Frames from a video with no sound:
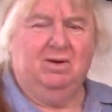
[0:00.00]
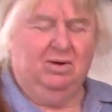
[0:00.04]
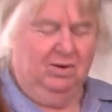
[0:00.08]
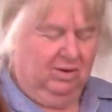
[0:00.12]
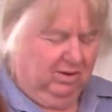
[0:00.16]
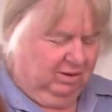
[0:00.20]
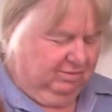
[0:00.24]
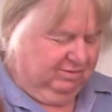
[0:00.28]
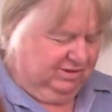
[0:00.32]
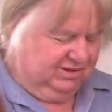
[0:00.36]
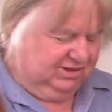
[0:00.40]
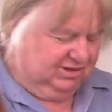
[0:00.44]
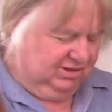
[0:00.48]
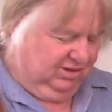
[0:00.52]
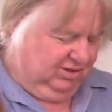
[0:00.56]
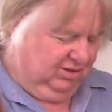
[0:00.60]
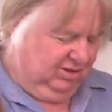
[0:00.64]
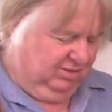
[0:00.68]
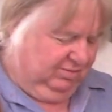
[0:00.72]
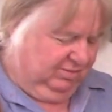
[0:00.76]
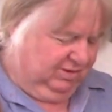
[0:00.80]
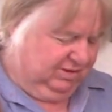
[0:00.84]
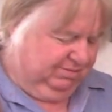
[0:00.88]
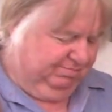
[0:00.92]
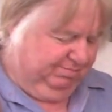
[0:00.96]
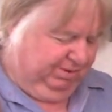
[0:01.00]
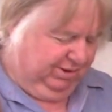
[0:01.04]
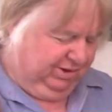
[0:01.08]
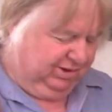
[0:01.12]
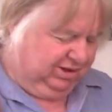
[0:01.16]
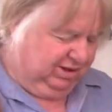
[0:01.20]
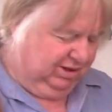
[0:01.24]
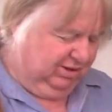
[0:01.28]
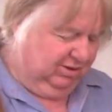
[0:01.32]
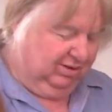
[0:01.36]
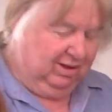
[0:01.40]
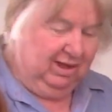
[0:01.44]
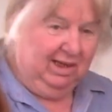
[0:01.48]
All it was doing was
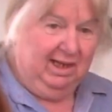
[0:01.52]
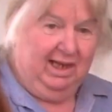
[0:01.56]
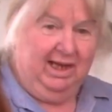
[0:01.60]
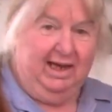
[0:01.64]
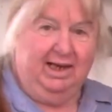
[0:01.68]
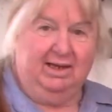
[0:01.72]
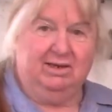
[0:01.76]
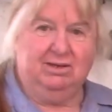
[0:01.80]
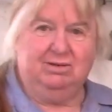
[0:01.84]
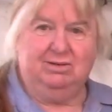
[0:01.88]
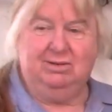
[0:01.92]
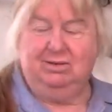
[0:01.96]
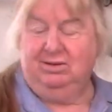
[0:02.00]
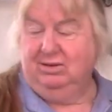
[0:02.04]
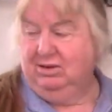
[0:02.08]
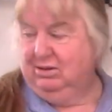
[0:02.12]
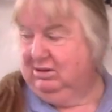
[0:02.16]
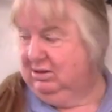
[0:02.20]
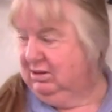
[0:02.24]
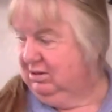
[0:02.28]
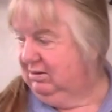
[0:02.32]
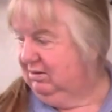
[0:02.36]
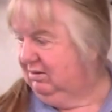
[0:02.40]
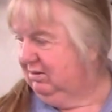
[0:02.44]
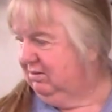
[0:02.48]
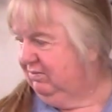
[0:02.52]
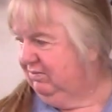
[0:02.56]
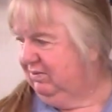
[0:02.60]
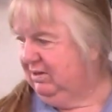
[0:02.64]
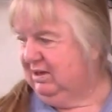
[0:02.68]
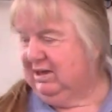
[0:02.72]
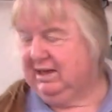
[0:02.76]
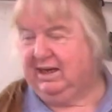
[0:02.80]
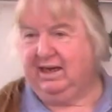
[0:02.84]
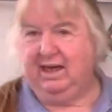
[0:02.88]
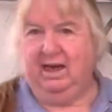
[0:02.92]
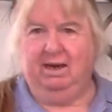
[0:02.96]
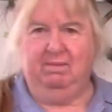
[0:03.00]
pushing oil out through the
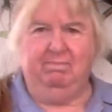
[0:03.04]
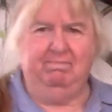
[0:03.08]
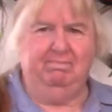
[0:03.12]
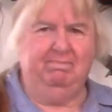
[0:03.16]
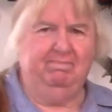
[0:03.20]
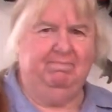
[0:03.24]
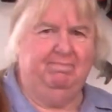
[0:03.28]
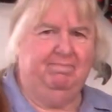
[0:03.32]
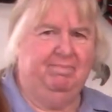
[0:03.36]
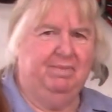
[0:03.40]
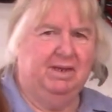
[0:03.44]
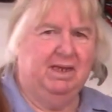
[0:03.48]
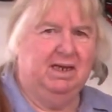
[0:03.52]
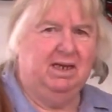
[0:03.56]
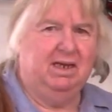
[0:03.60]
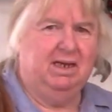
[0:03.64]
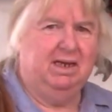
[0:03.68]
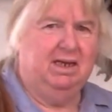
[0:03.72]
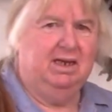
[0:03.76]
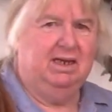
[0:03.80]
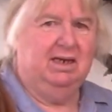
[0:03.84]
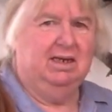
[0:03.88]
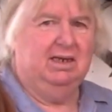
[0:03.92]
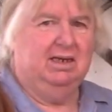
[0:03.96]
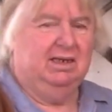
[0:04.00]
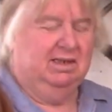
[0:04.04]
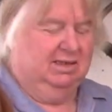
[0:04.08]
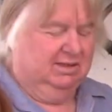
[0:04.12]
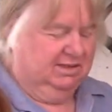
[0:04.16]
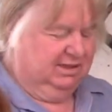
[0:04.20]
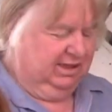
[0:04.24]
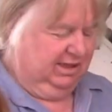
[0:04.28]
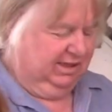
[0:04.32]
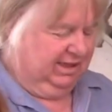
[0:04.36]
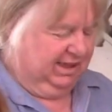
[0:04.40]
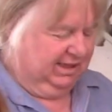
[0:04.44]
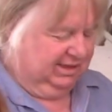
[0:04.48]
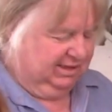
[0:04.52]
filler cap.
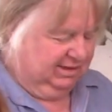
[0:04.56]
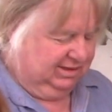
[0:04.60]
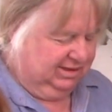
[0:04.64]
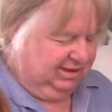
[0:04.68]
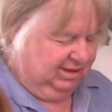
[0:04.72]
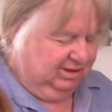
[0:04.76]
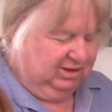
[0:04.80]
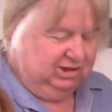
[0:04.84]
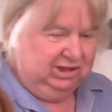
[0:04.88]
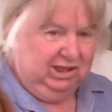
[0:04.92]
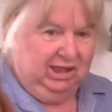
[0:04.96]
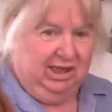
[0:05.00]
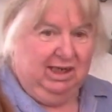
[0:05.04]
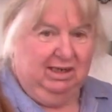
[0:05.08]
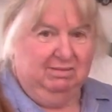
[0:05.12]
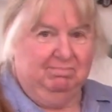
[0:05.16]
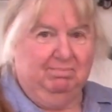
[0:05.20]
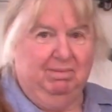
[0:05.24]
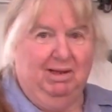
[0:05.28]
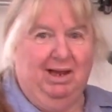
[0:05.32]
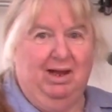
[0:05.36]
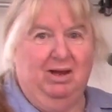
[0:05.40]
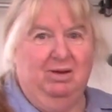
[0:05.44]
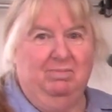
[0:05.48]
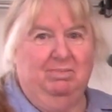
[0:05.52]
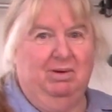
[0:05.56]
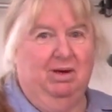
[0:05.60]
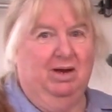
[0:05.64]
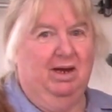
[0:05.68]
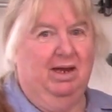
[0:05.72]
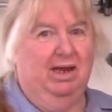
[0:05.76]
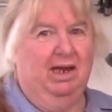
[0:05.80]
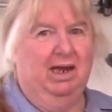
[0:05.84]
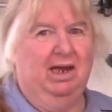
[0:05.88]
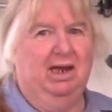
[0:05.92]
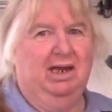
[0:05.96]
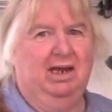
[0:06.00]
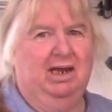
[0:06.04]
So that tells you it had blow
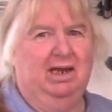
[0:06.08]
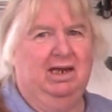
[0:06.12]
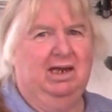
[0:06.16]
by.